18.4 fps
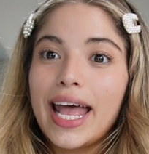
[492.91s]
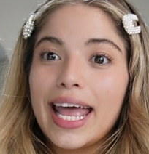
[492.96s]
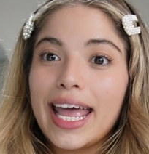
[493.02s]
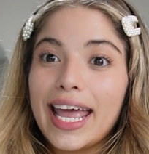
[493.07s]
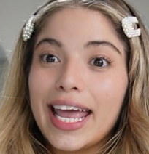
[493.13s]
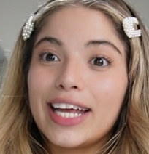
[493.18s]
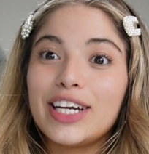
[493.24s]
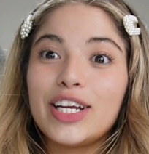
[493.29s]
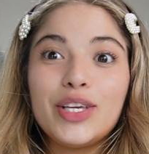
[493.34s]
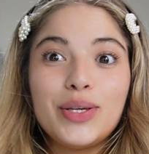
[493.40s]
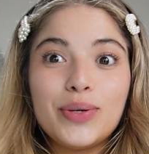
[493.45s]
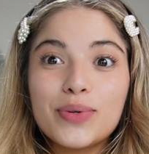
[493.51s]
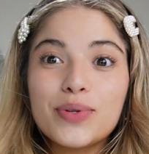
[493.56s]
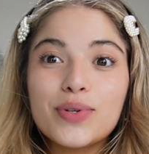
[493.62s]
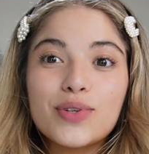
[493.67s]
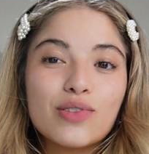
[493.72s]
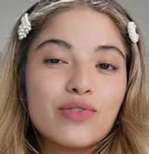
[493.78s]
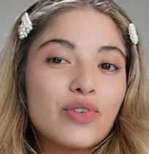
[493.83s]
and
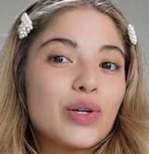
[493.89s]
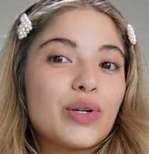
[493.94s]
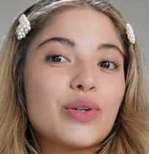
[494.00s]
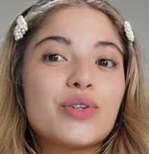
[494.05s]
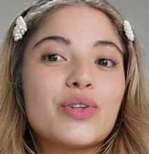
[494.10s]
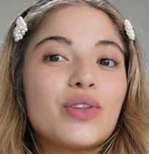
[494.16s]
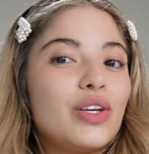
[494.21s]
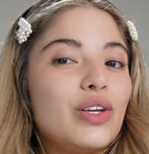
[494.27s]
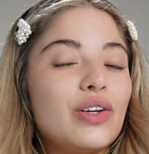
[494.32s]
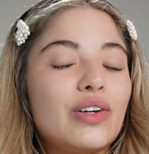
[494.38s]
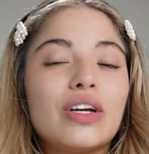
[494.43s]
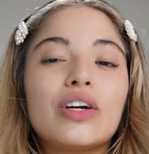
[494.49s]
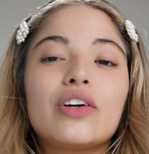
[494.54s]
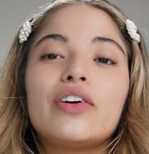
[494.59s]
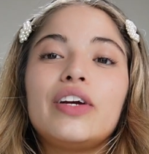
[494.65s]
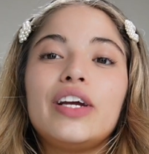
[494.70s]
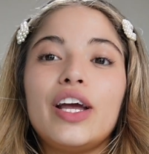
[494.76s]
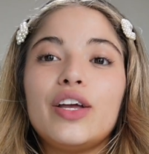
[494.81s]
use those photos so that you can
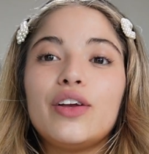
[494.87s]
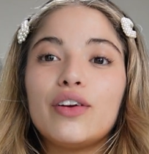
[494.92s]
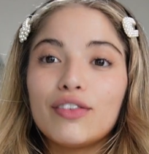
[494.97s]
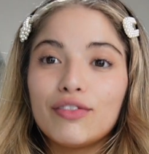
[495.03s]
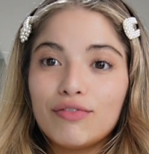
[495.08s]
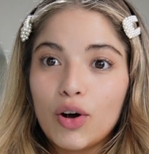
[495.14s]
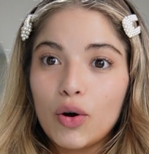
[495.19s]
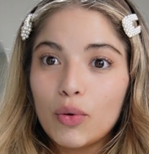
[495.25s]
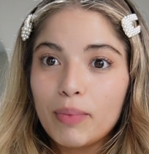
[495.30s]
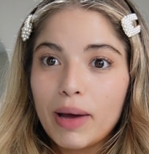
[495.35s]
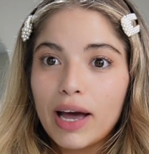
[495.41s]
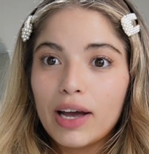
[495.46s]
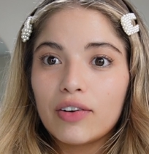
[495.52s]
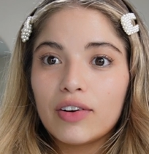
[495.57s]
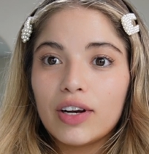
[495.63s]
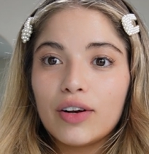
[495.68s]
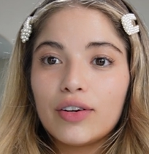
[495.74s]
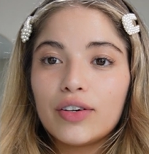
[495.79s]
create your phone
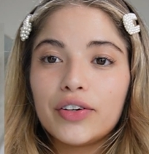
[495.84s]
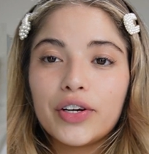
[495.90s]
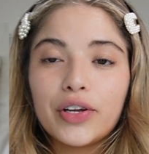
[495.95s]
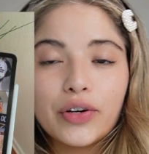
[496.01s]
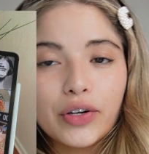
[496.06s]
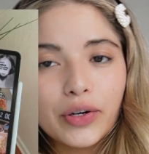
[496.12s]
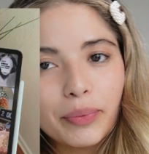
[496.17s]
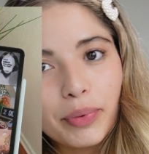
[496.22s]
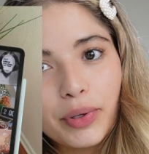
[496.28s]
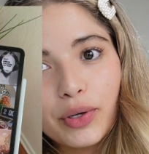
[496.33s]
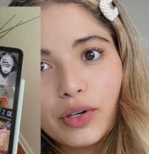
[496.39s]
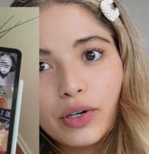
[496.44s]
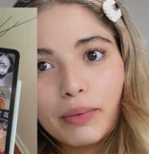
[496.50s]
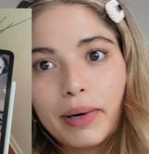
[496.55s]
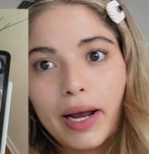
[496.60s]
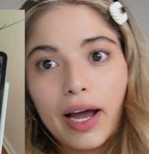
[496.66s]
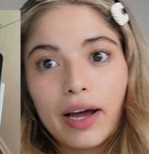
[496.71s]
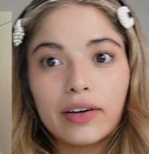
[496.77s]
background or your computer
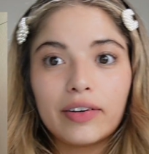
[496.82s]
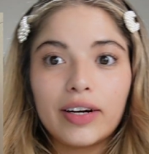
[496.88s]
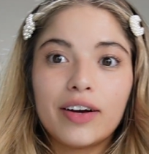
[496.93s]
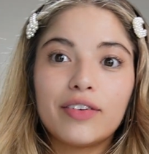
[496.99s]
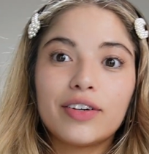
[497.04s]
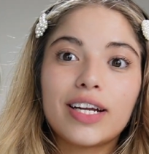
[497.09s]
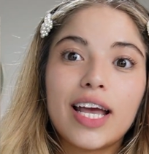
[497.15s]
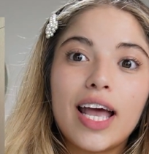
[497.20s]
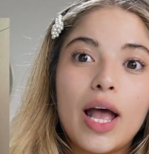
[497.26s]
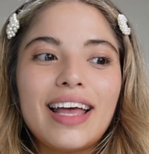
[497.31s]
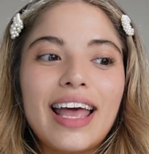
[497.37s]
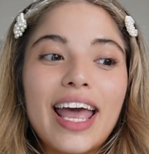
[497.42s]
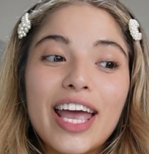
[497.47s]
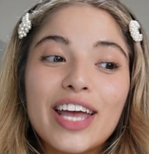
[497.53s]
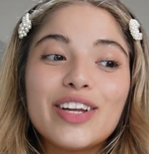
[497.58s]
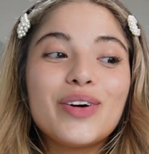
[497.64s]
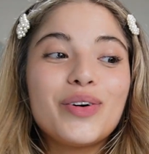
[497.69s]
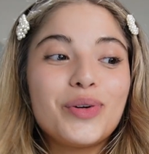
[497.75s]
background.
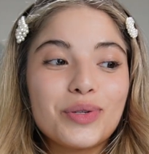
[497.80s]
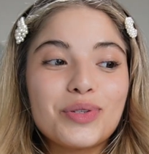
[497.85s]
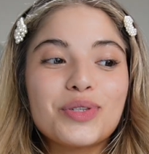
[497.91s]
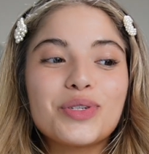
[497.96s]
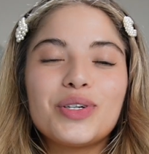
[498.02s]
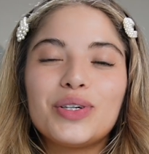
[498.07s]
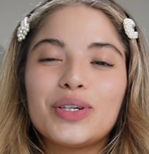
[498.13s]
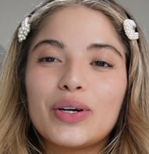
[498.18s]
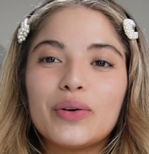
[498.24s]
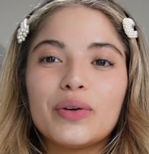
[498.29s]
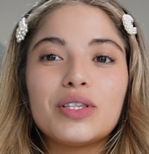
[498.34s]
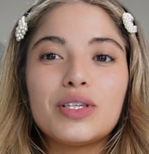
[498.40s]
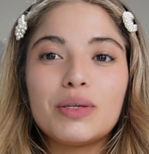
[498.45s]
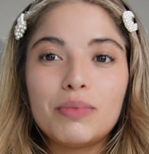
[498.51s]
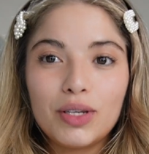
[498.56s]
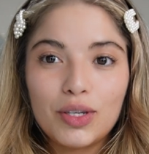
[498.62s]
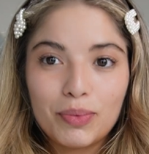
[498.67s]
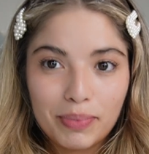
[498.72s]
And also you're going
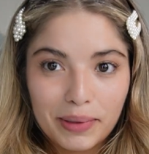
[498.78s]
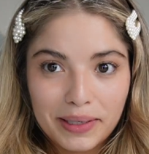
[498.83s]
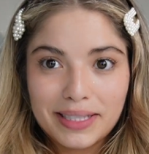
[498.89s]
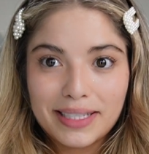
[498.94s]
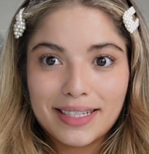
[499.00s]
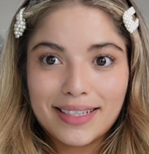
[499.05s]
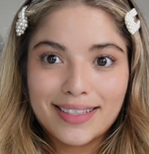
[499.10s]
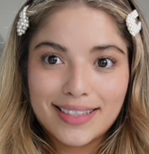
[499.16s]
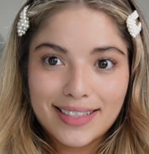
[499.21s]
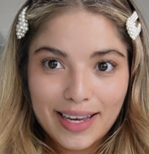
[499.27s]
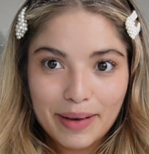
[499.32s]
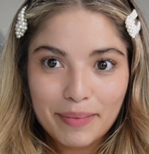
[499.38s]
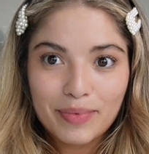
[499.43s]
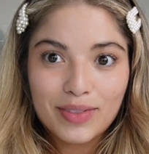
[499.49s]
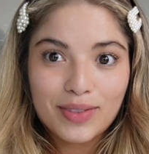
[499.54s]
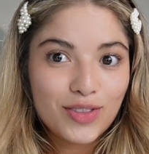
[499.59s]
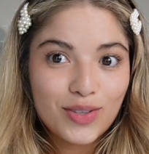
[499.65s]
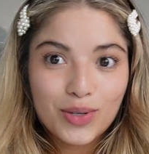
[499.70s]
to be printing
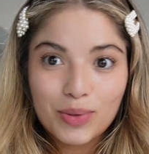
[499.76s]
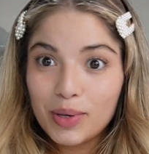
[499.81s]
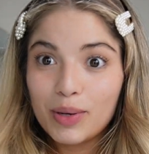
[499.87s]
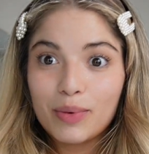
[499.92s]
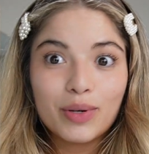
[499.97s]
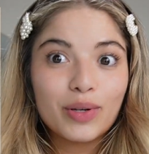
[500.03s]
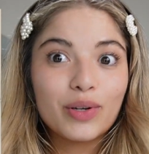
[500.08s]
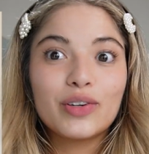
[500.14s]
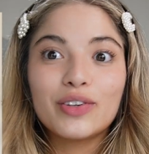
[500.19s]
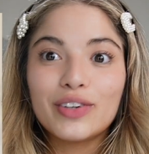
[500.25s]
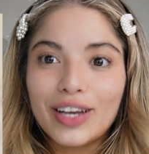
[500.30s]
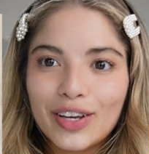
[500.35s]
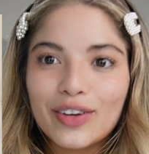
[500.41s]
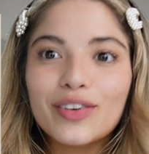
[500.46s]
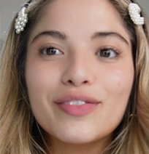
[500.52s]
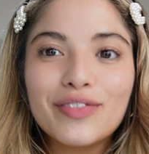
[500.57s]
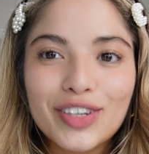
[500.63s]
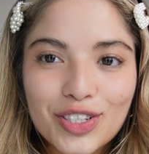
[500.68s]
them to be able to create
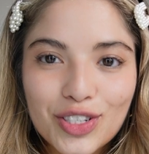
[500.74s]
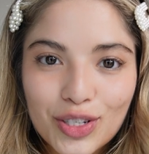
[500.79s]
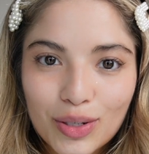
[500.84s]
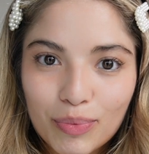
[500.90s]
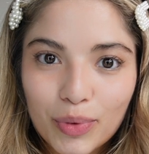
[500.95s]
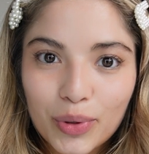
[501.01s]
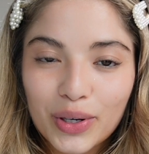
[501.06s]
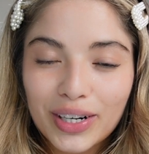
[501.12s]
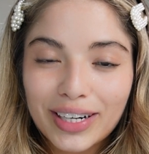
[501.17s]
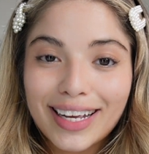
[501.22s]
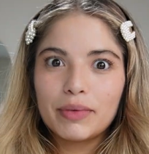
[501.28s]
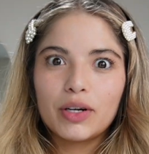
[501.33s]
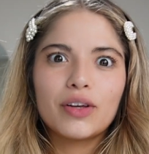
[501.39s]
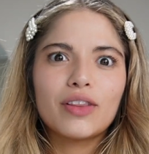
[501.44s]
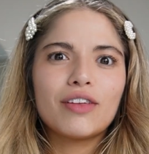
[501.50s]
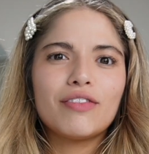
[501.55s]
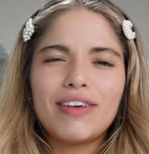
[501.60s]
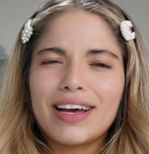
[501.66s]
your vision board.
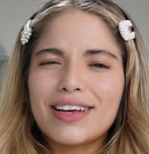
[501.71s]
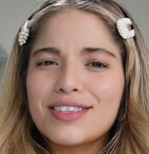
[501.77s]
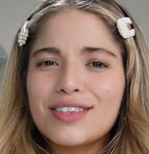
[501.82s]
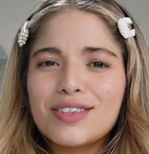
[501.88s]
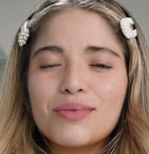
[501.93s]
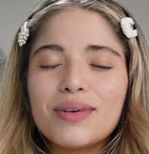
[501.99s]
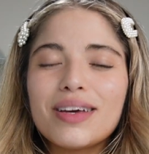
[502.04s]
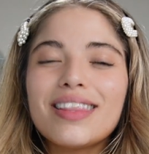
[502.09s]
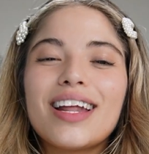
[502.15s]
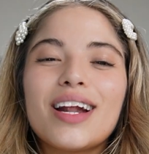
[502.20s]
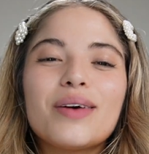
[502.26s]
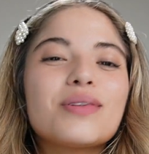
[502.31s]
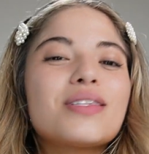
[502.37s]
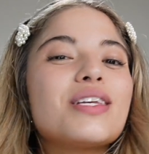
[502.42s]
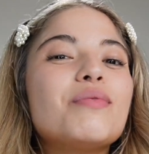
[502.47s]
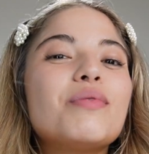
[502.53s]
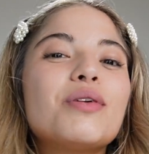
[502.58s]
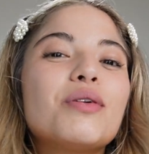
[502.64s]
Or the fastest way that I
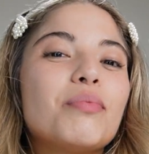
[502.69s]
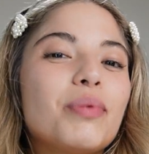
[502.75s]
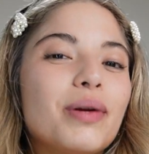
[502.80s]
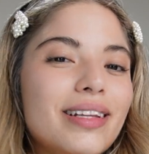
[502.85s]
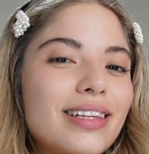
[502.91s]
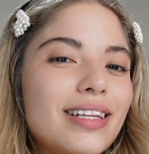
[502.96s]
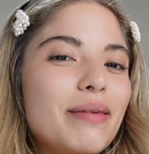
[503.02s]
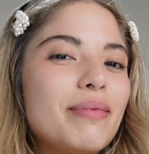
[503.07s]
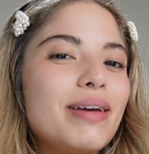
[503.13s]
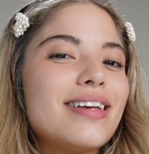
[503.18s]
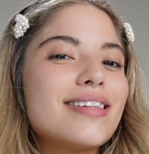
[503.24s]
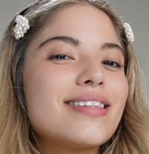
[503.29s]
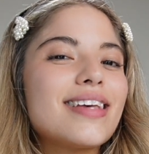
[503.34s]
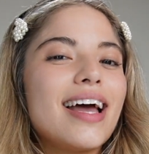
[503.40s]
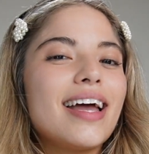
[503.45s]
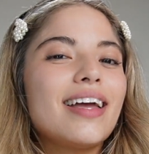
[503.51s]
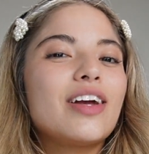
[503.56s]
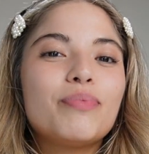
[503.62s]
was able to print them is
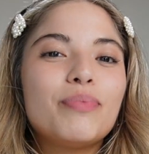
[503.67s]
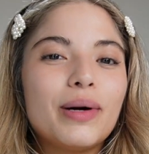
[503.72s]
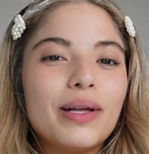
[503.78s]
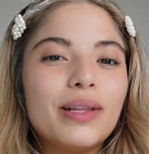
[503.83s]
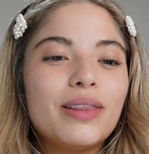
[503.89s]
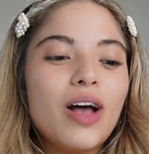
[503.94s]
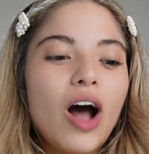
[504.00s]
I put